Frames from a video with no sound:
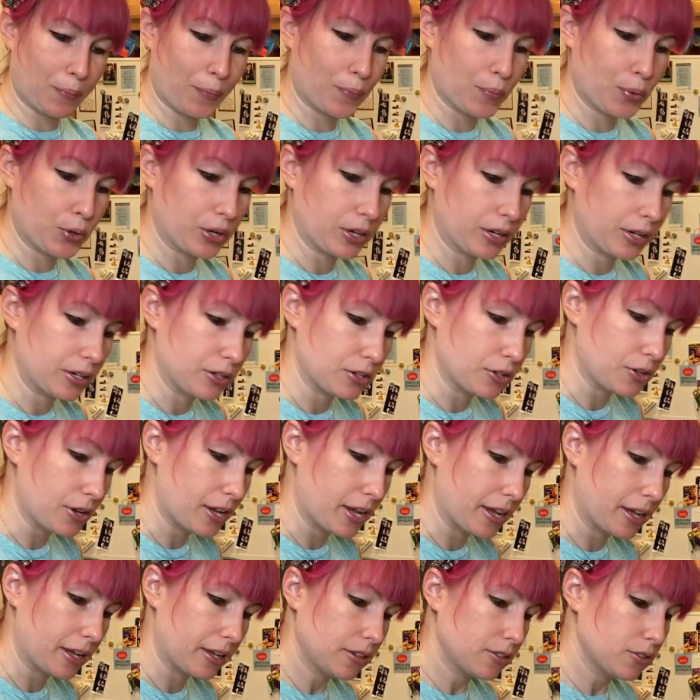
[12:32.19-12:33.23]
and put it in your
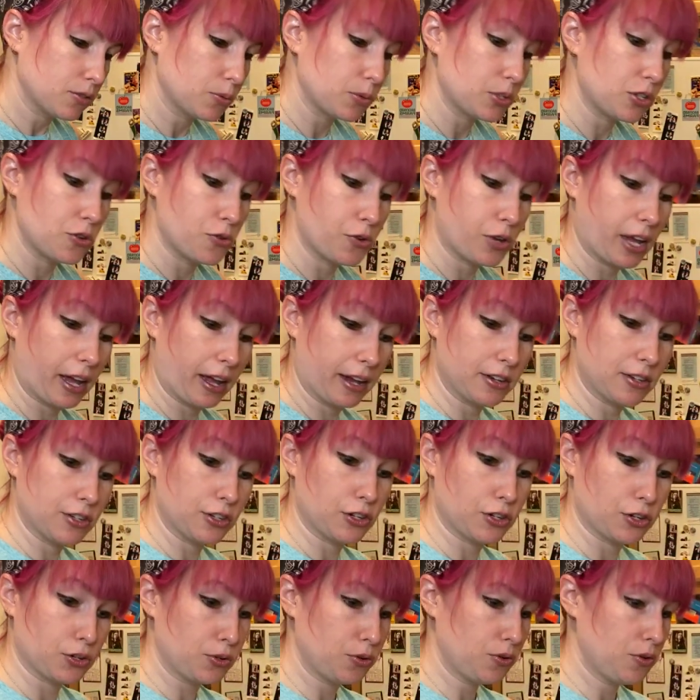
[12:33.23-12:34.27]
eggs, which you can
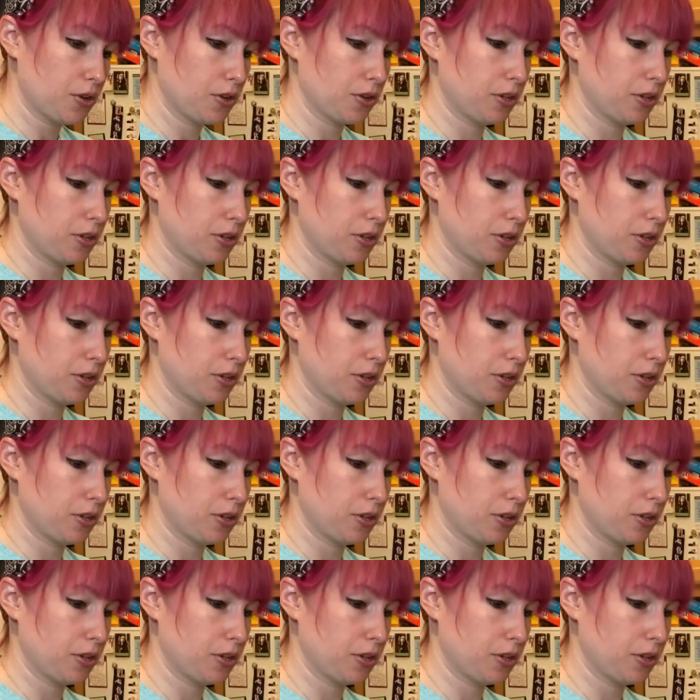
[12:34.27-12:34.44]
do,